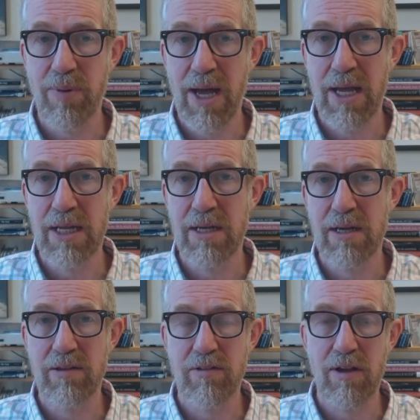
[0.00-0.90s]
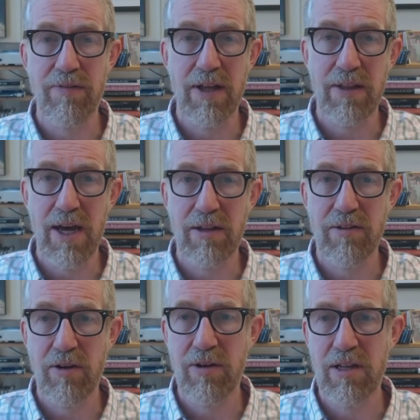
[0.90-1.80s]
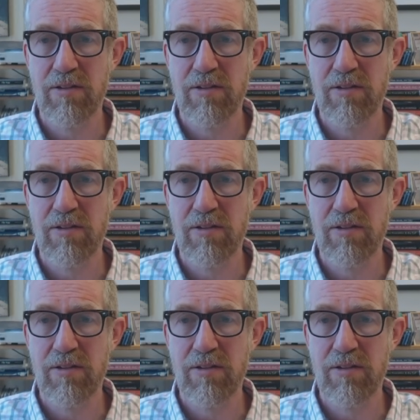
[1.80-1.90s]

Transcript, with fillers: in great pain and stuff like that.